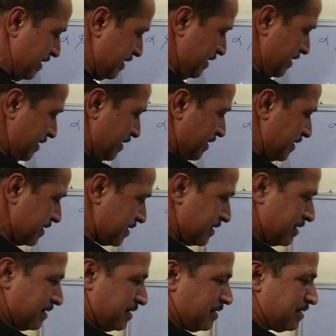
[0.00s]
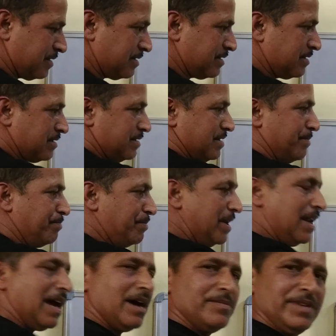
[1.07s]
in a
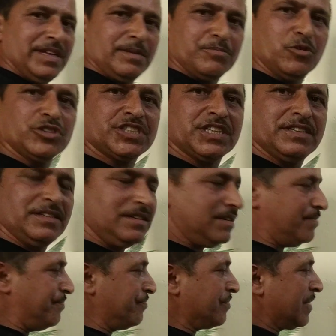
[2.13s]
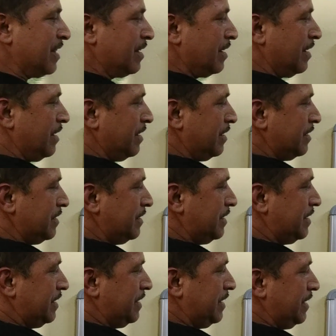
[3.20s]
simple harmonic motion,
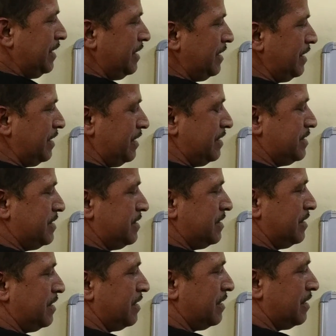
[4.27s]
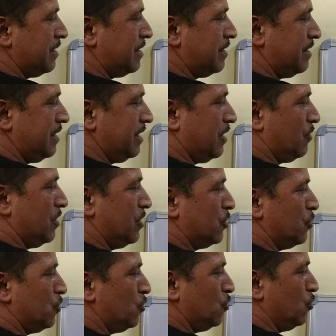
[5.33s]
T is equal
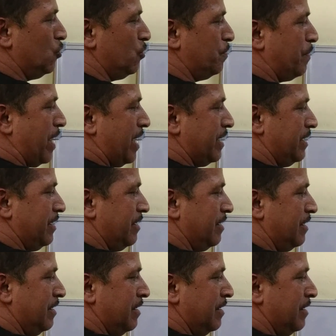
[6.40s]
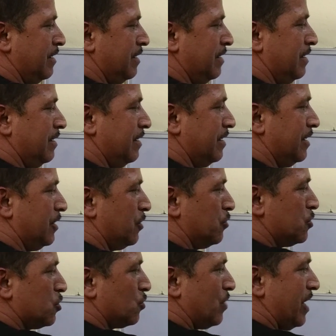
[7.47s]
to 2 pi into
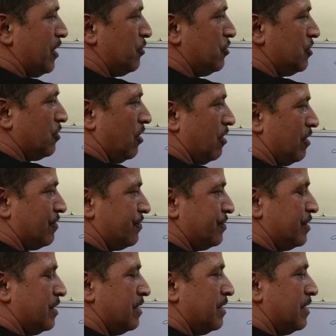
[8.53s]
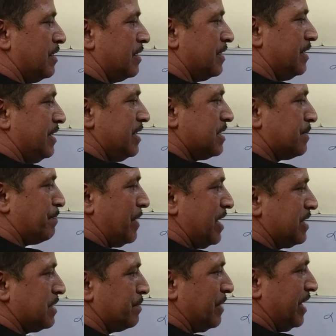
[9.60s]
square root of
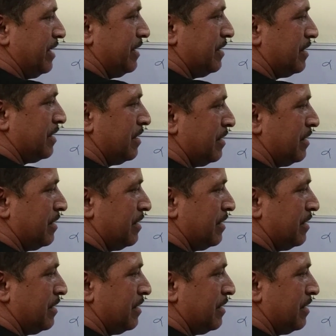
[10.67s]
displacement